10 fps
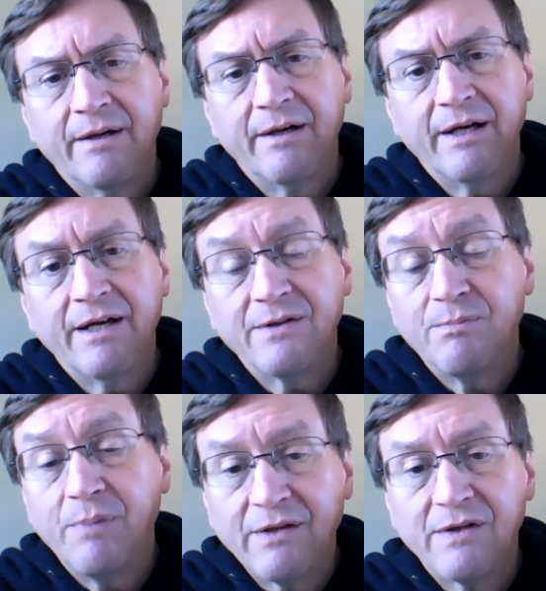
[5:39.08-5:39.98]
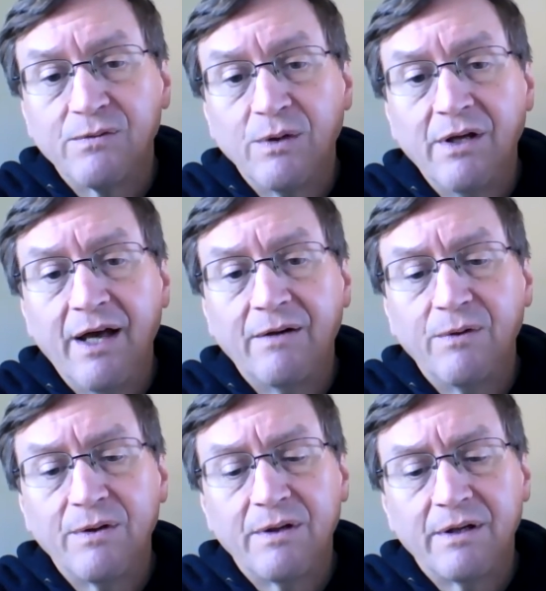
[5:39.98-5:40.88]
as best as we can
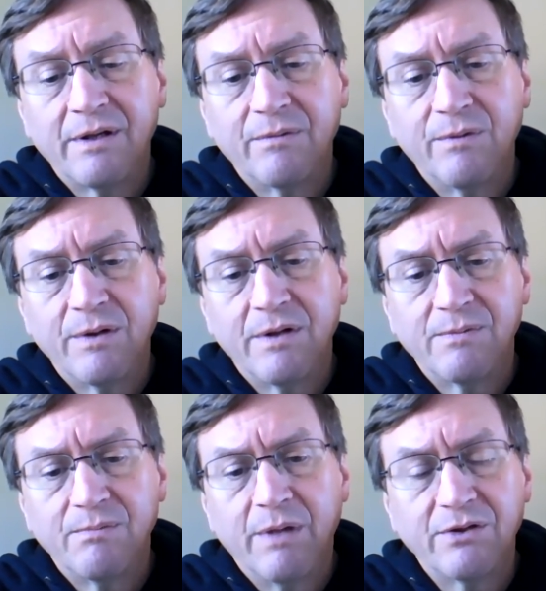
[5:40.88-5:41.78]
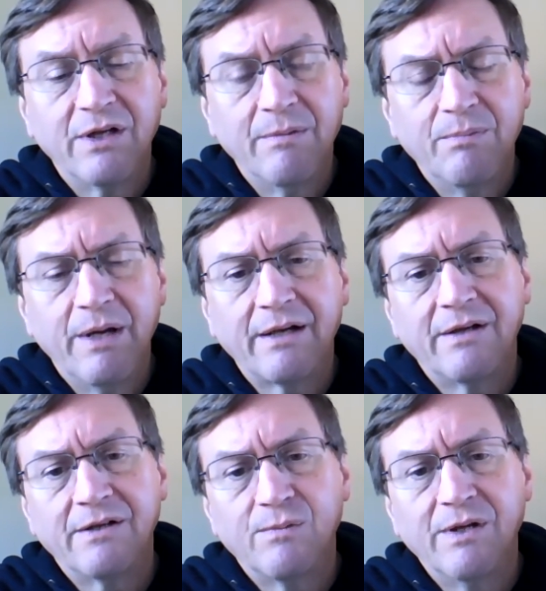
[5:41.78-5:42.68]
with as much impact
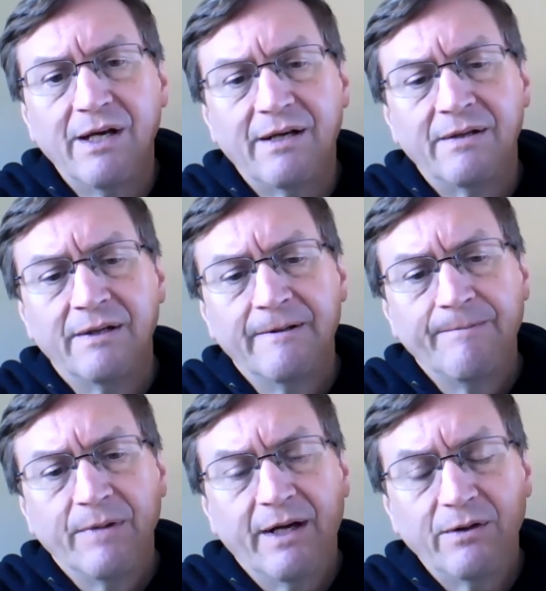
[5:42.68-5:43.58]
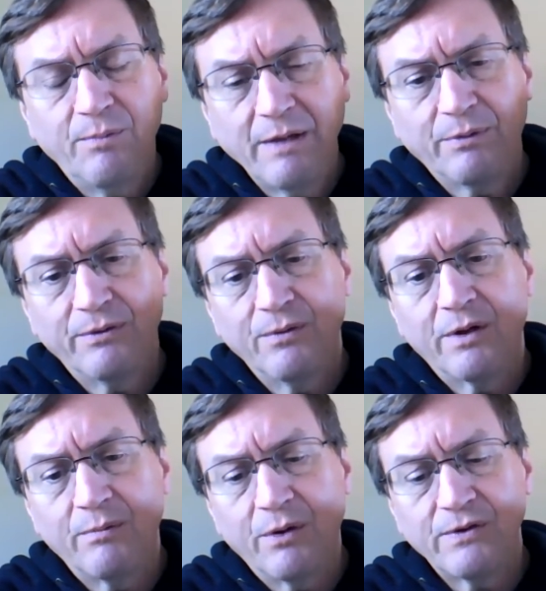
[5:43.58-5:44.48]
as we can on the people who
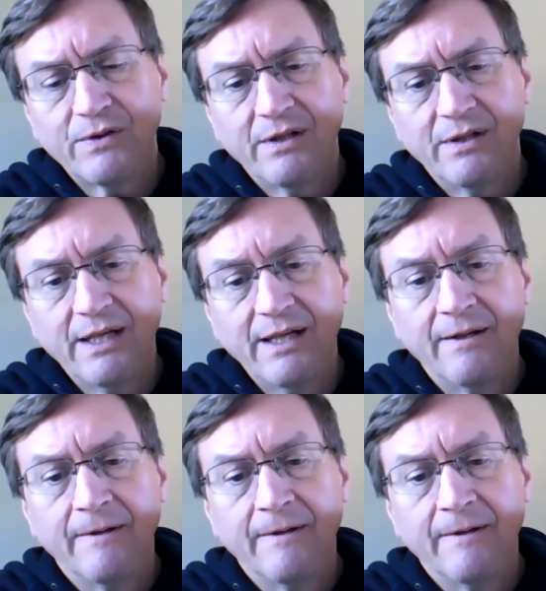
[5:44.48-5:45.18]
are most in need.